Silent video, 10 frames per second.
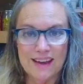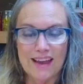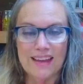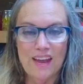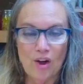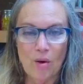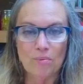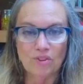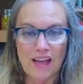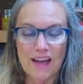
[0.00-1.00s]
I
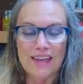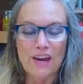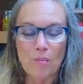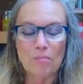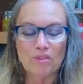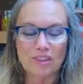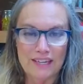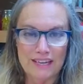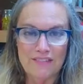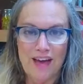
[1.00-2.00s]
cannot, I cannot
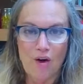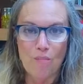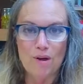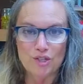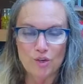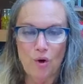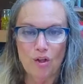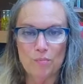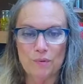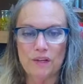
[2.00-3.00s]
believe how much you
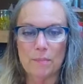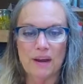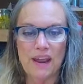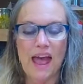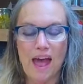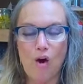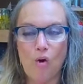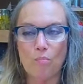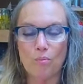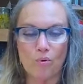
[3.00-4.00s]
all opened up and
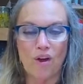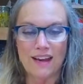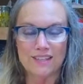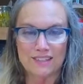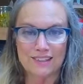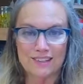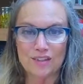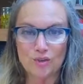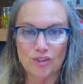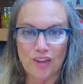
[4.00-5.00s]
how bright
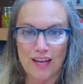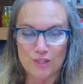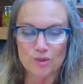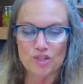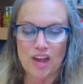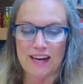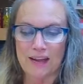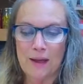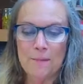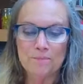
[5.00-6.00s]
your lights were
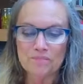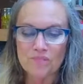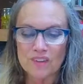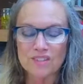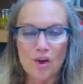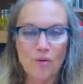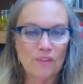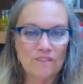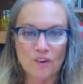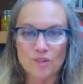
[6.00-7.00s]
shining. So
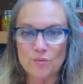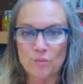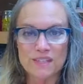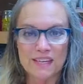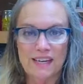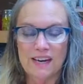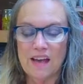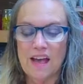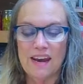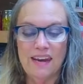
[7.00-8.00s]
the first one was
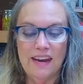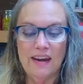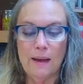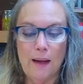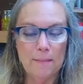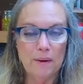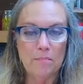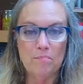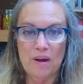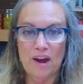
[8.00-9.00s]
Anita, and Anita, I
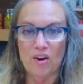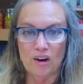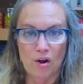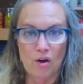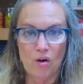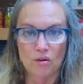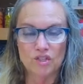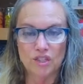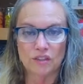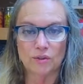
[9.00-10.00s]
mean, bared it all.
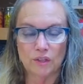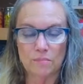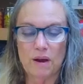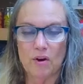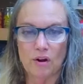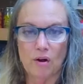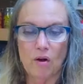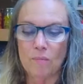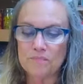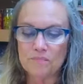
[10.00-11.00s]
She literally bared it
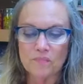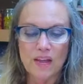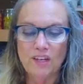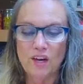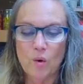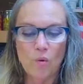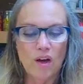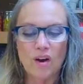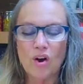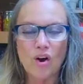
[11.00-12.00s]
all. And you know
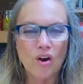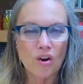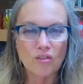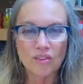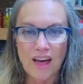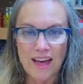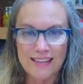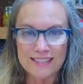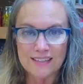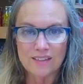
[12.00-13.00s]
what? Her
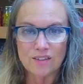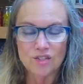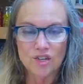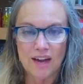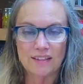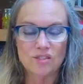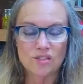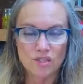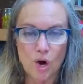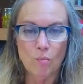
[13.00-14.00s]
light shines
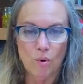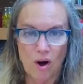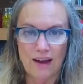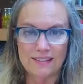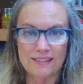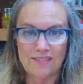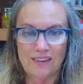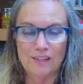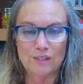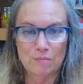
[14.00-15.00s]
so bright
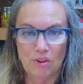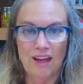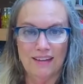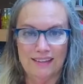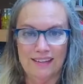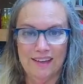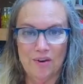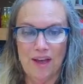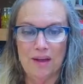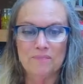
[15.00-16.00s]
that it is blinding.
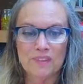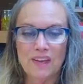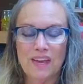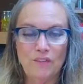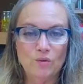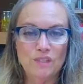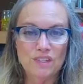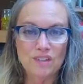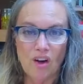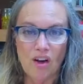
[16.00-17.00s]
Okay. If you
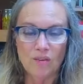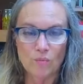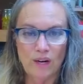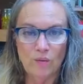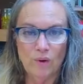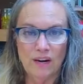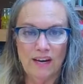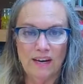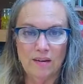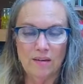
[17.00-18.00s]
did not read what
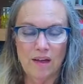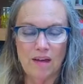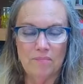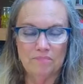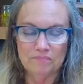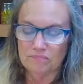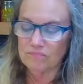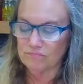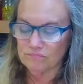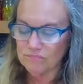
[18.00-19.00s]
Anita, um,
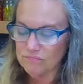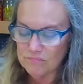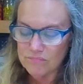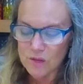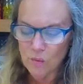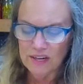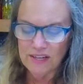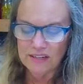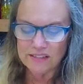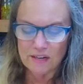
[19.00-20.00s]
what
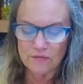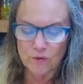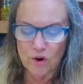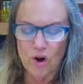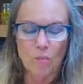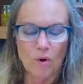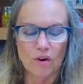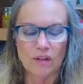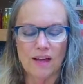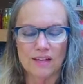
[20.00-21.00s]
Anita said for her
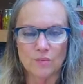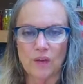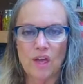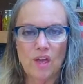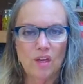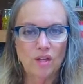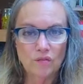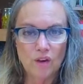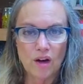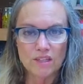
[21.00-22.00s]
homework last week,
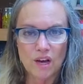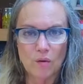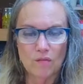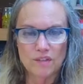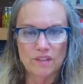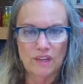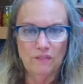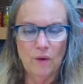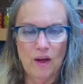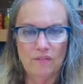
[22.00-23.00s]
you've got to go over to the
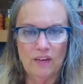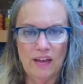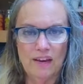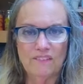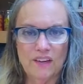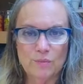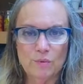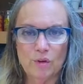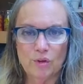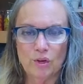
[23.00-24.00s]
If You Have an Egg
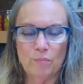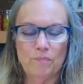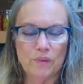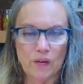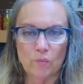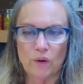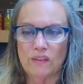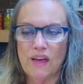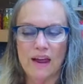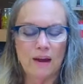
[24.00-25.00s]
Facebook group and
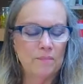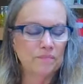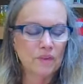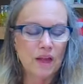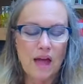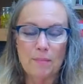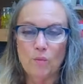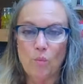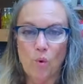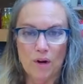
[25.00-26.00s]
read that. I
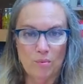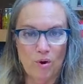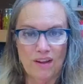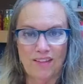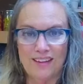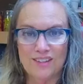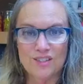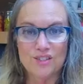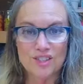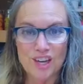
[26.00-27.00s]
mean, what a bright light.
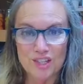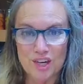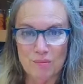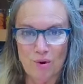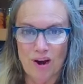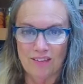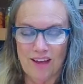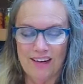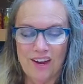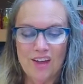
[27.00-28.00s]
Such a bright
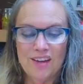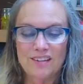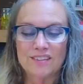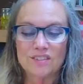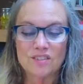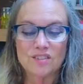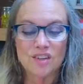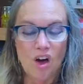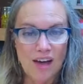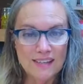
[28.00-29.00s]
light.
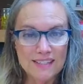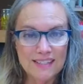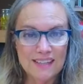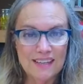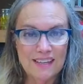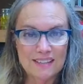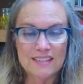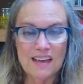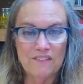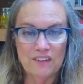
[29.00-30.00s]
Scott is
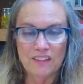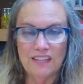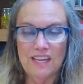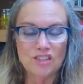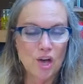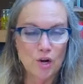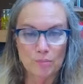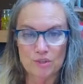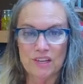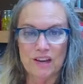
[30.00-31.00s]
definitely, he's
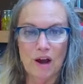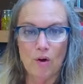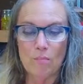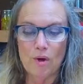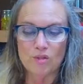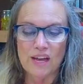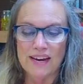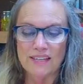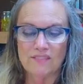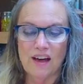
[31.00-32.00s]
100% our most
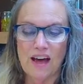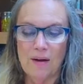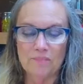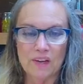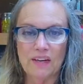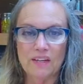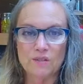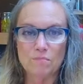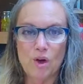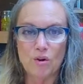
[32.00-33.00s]
active guy, and
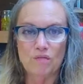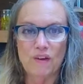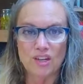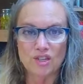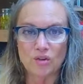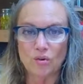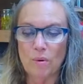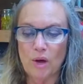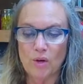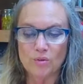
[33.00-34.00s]
his motivational
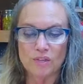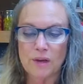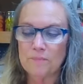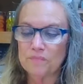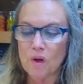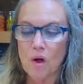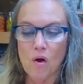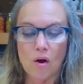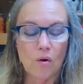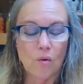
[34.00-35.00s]
posts
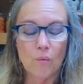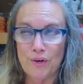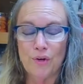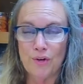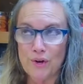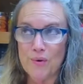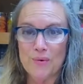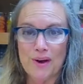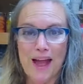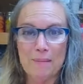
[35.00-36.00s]
are
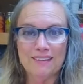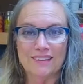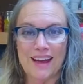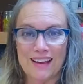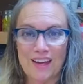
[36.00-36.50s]
whew. I mean, like,